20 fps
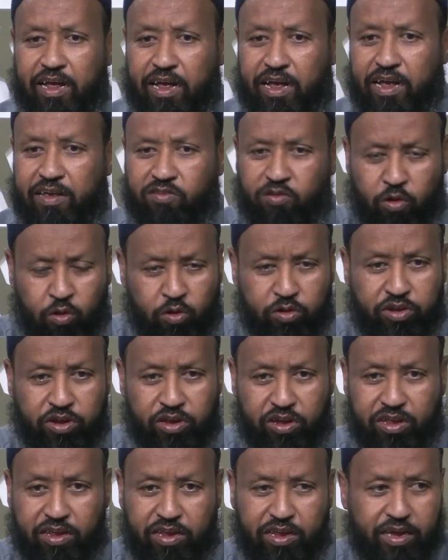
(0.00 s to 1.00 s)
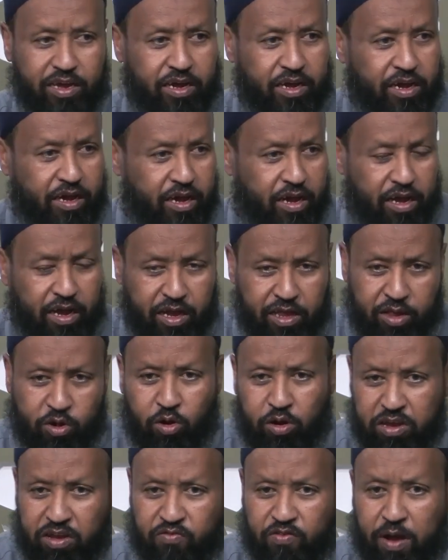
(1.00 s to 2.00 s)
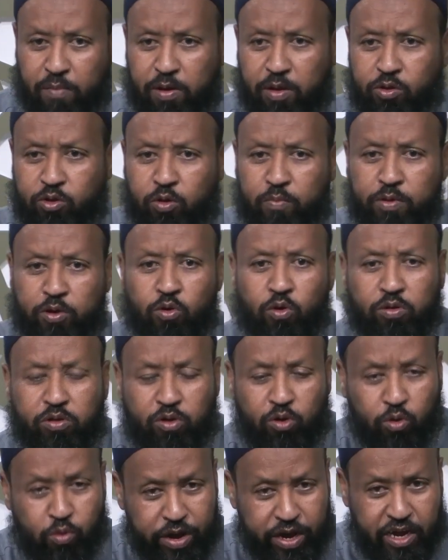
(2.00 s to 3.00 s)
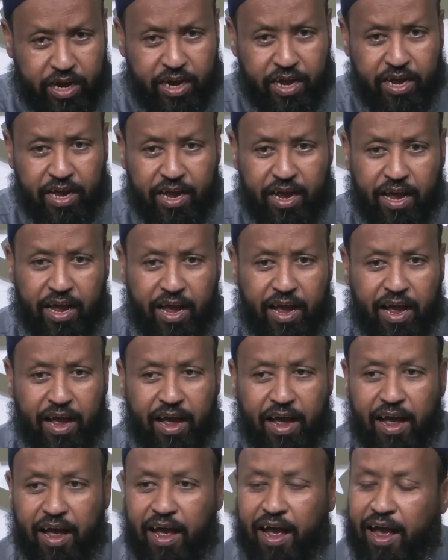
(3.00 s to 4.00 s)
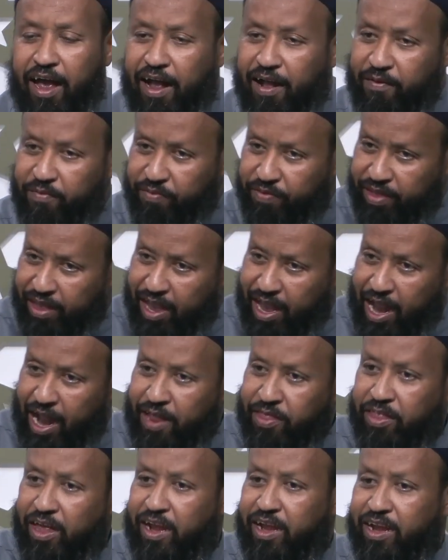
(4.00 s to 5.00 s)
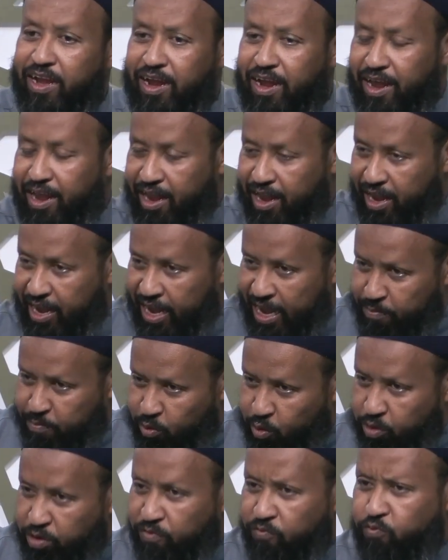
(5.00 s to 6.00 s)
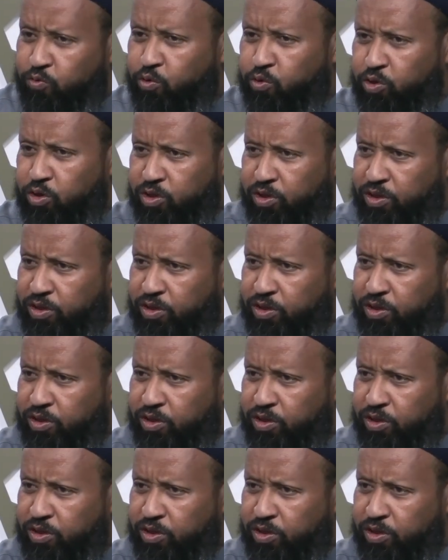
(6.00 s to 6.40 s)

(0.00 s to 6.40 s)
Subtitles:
slaughtered, told his family to be cooked quick. And then, he brought the food.